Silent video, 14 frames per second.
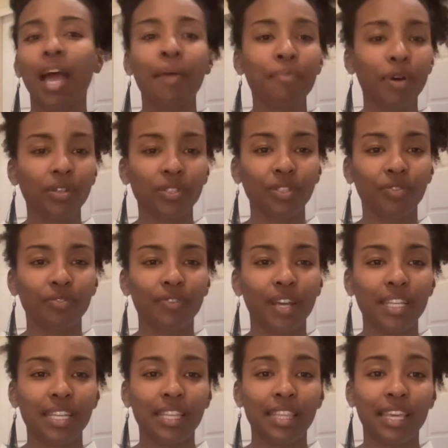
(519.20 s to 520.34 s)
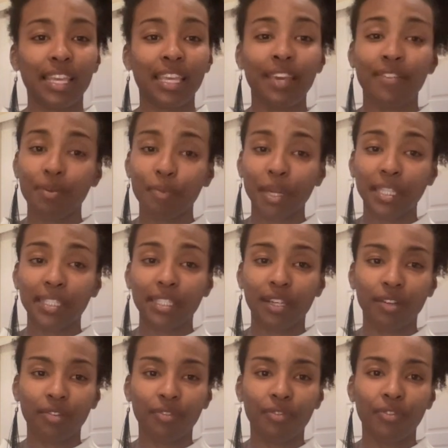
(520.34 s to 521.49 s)
I'm also finding that giving
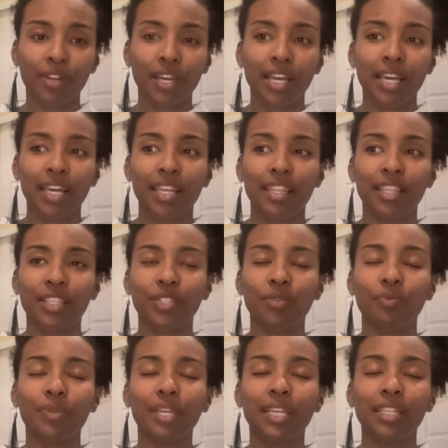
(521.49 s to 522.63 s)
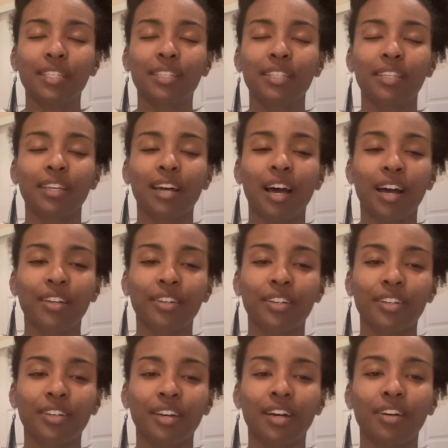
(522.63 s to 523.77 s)
myself the sweet
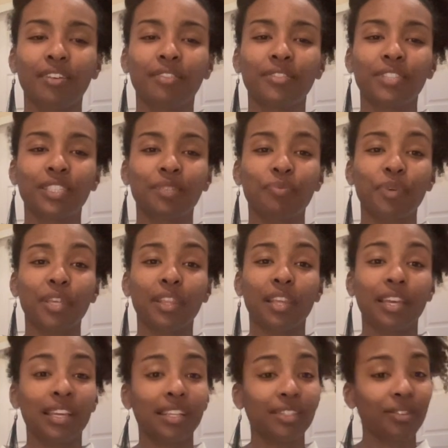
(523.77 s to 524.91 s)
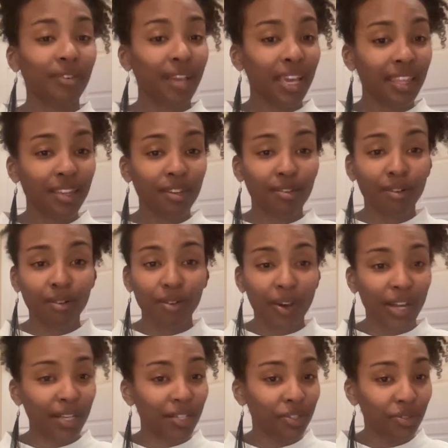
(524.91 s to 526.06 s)
honor of just being like, it's okay that you don't know
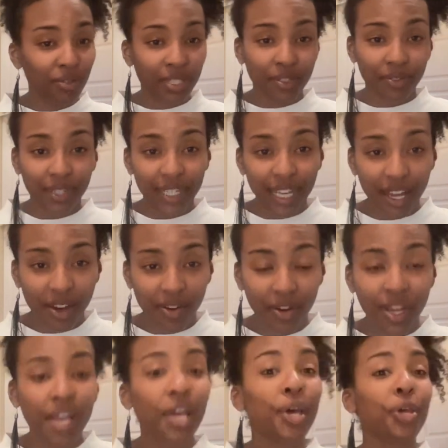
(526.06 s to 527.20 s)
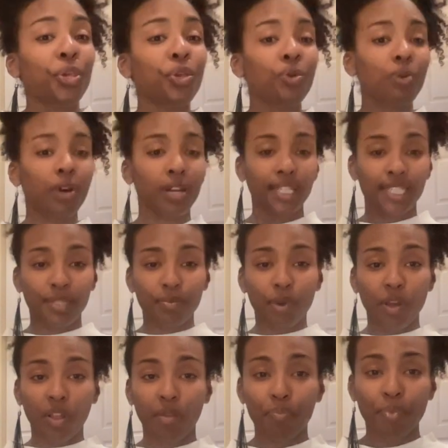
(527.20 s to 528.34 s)
how to do this right now. You are a
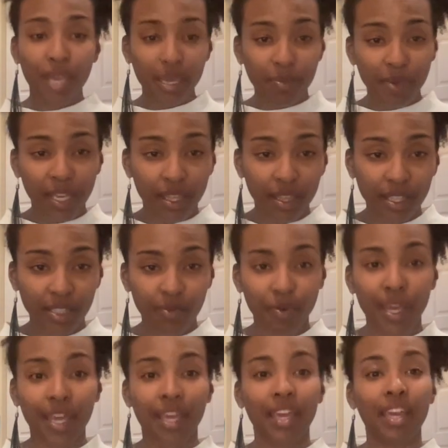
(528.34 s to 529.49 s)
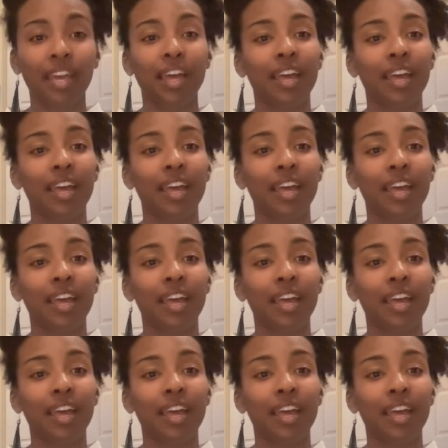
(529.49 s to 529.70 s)
small baby in this way.